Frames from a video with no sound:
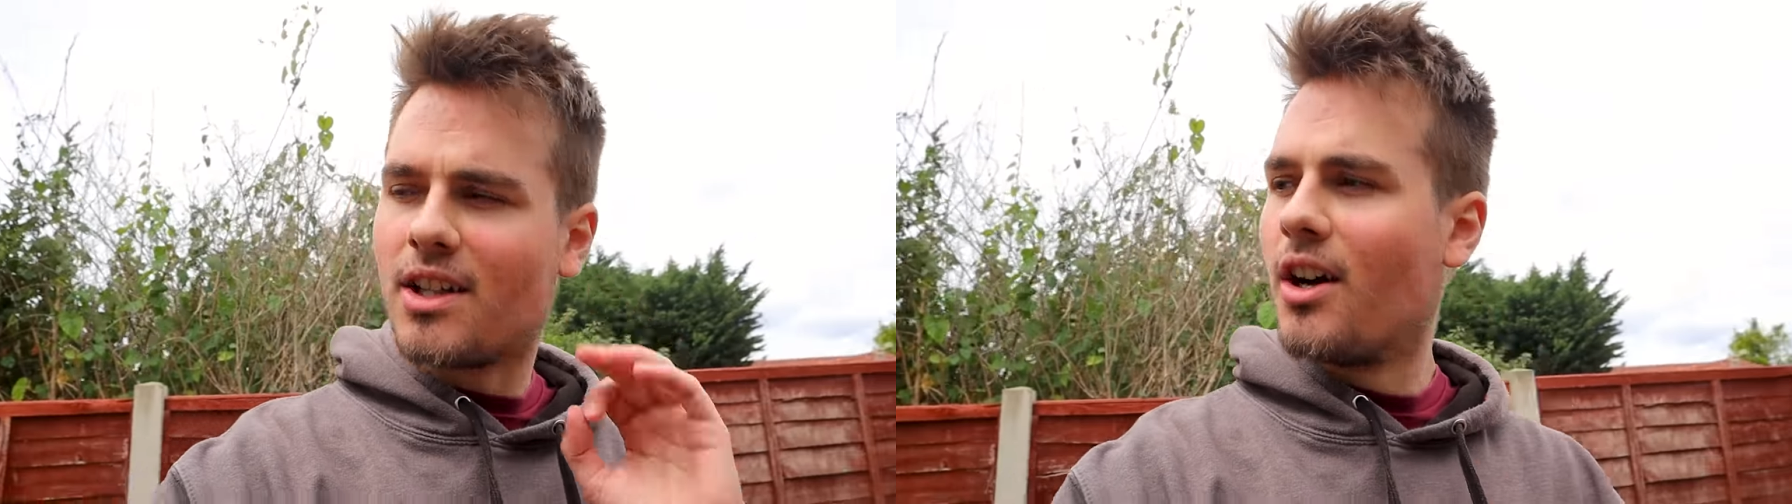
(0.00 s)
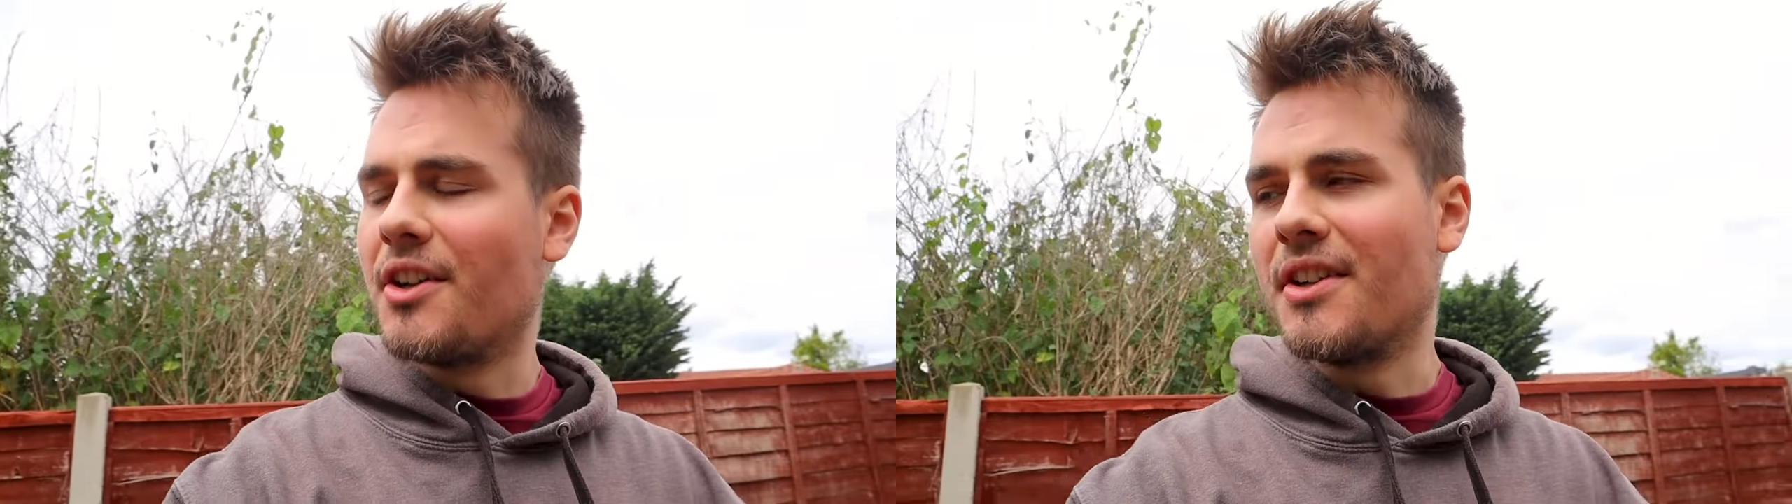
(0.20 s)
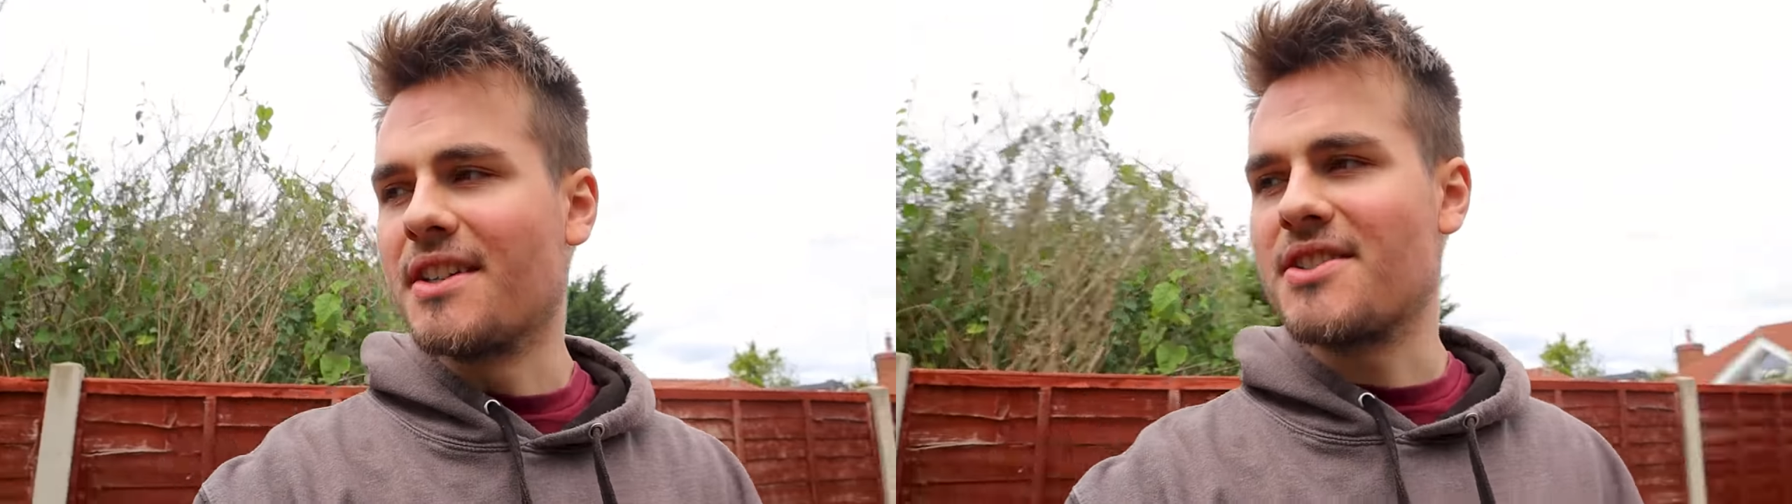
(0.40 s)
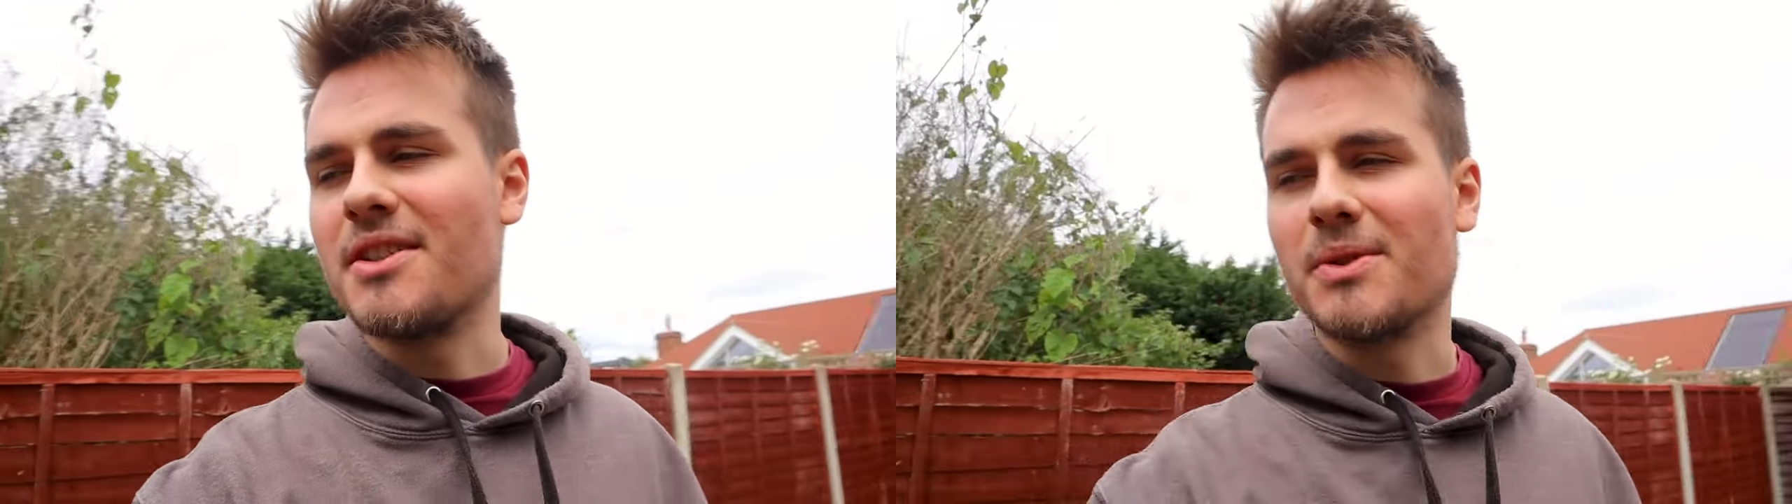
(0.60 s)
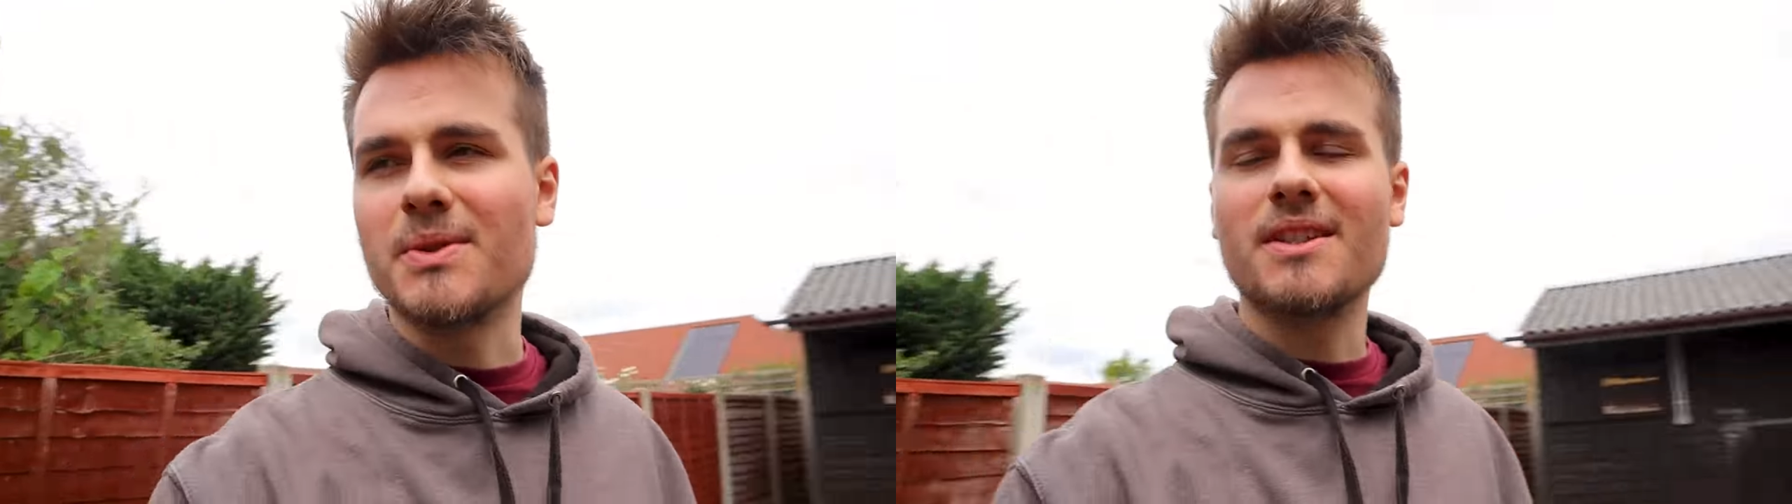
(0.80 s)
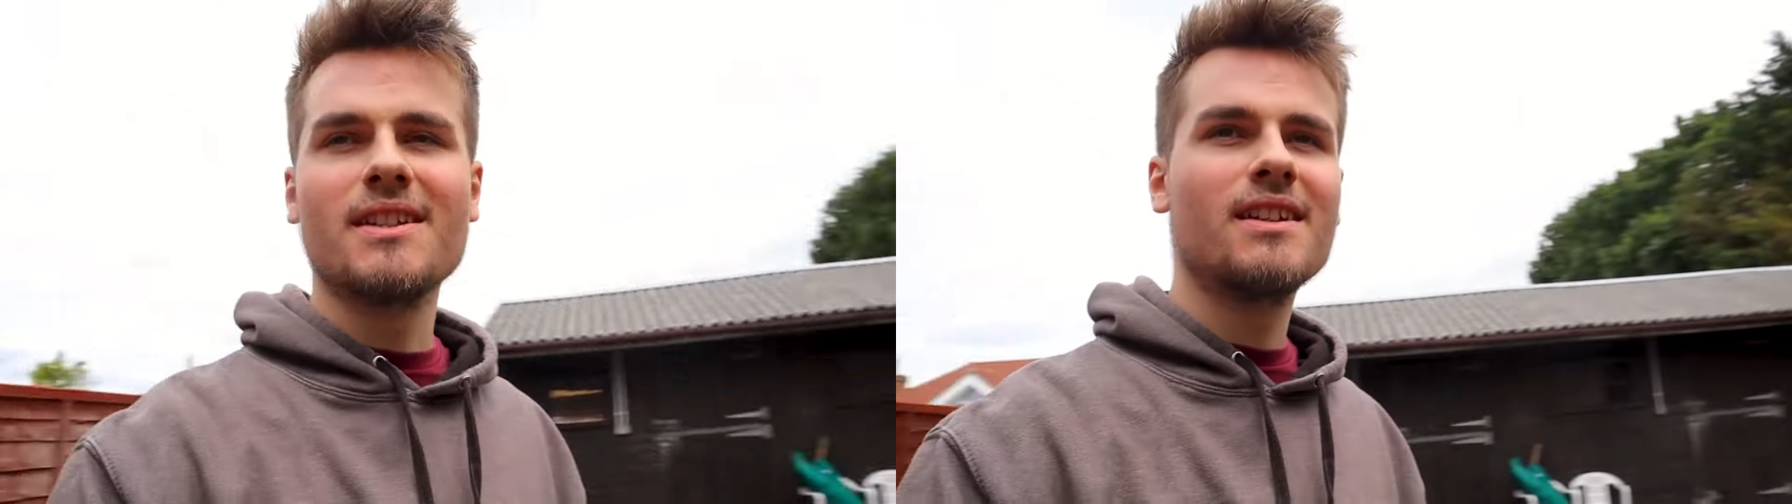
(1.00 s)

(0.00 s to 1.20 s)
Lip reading: gardening skills.